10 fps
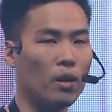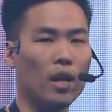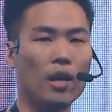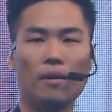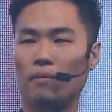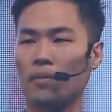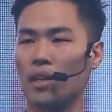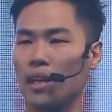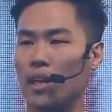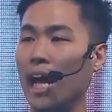um,
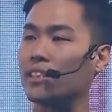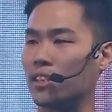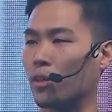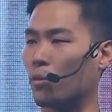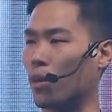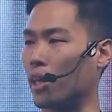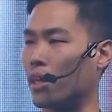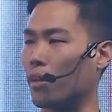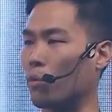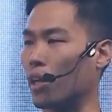an I C O one,
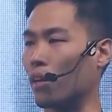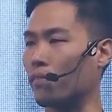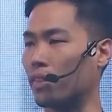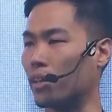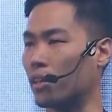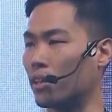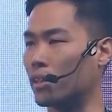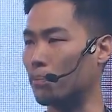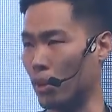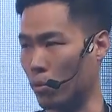that one of the,
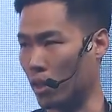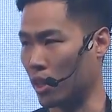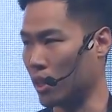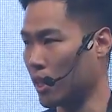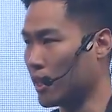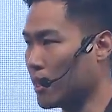the big one.